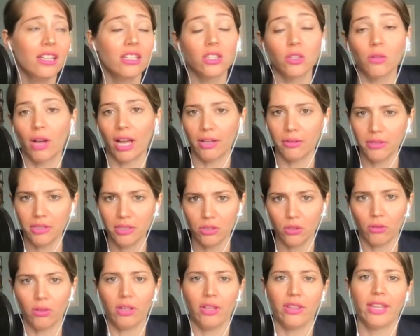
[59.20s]
So I was
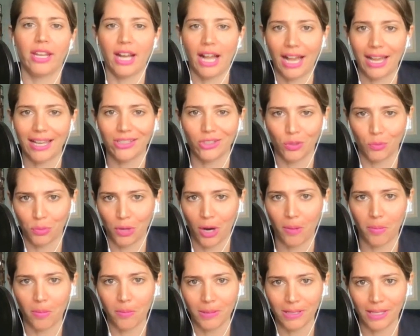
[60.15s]
told that I should
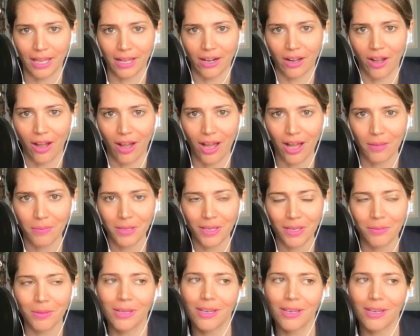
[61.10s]
probably get a hobby